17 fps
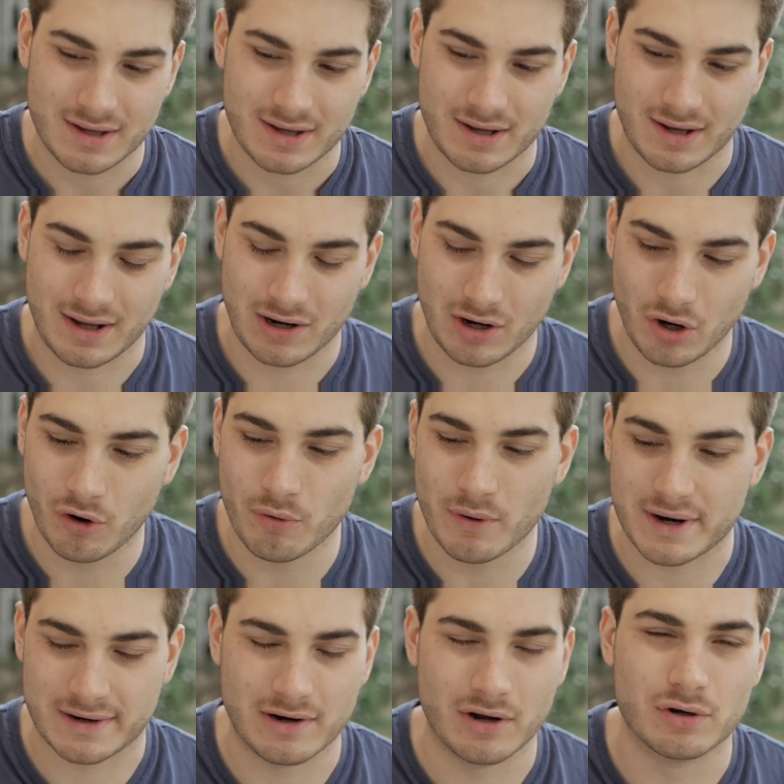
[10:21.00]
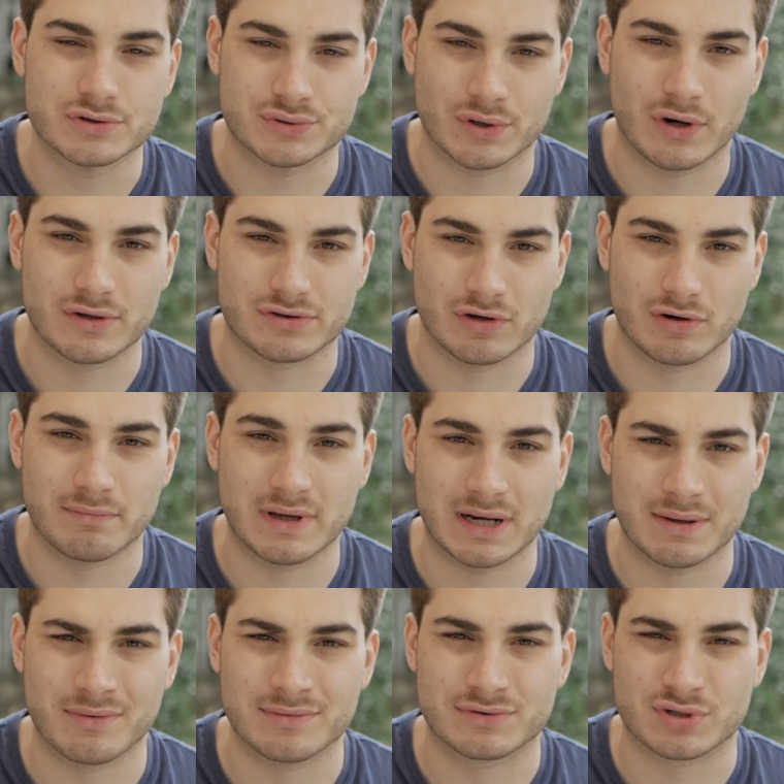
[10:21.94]
lower low throttle,
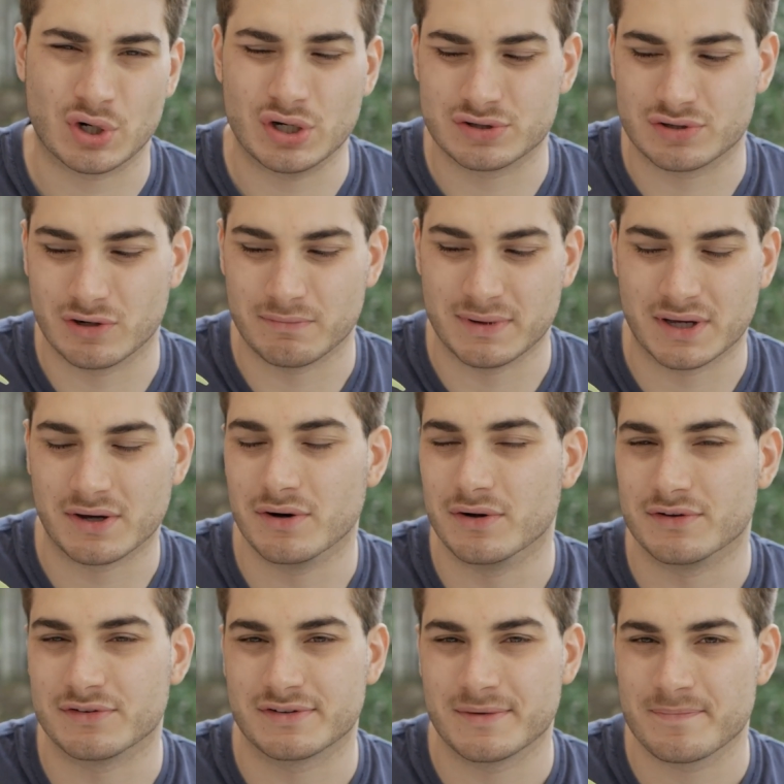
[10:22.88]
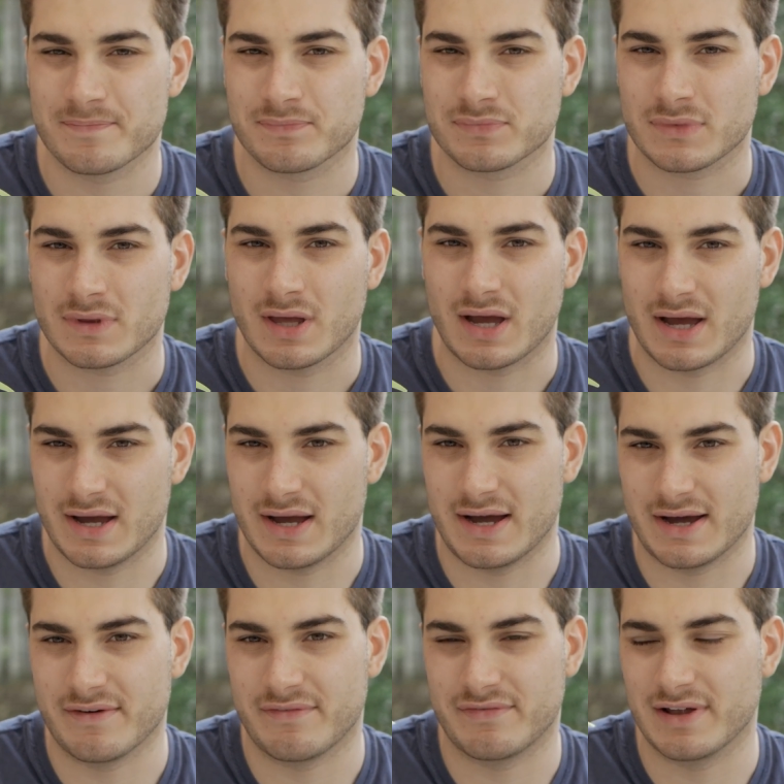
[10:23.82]
minimum throttle, because
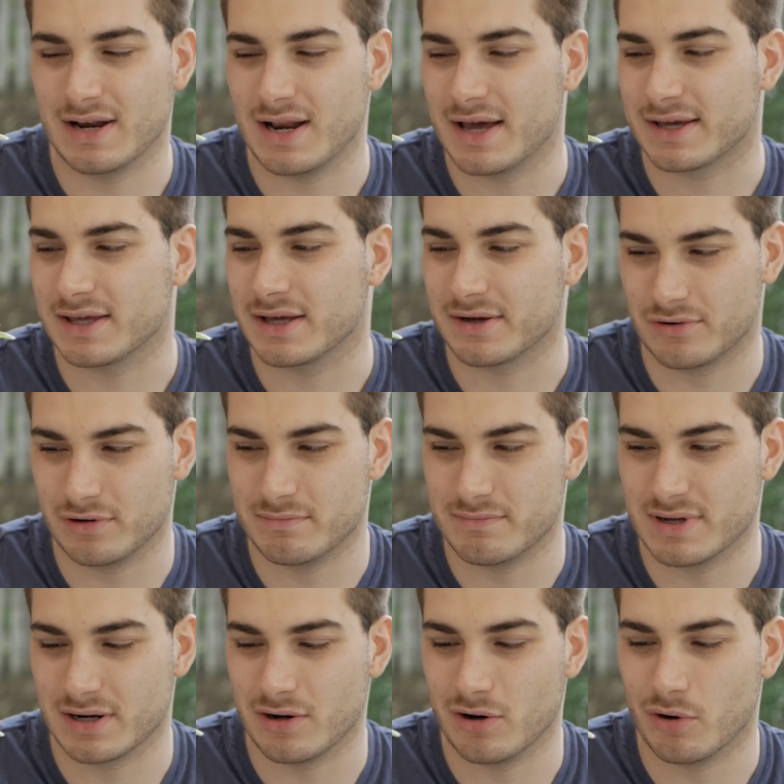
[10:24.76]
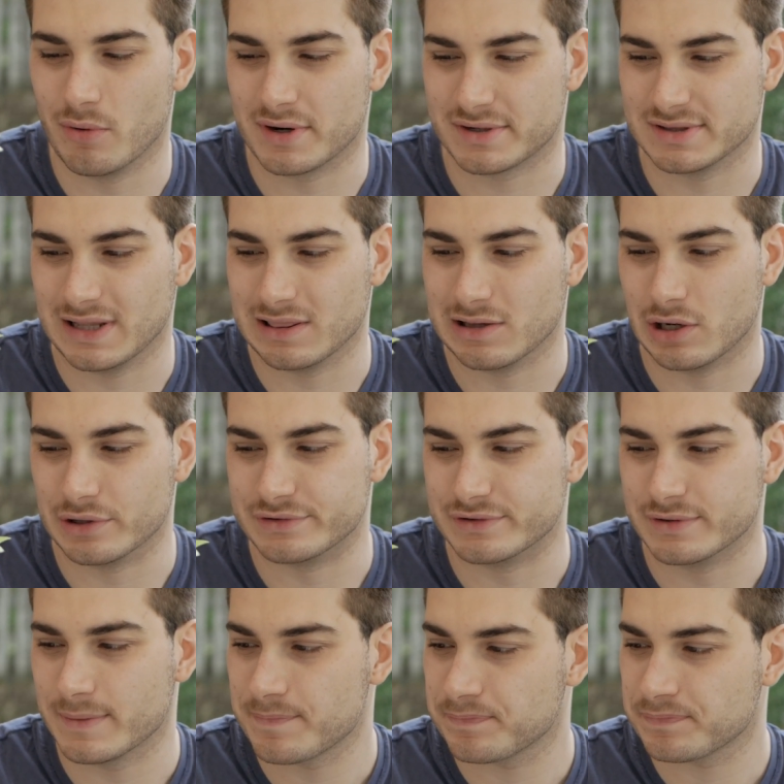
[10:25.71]
I feel like it could be lowered a
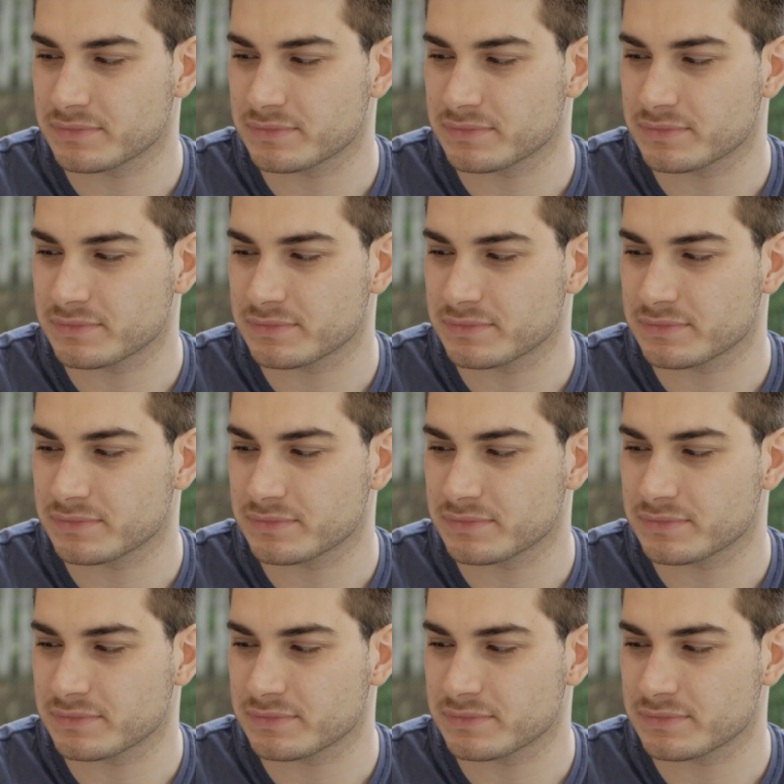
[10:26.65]
lot.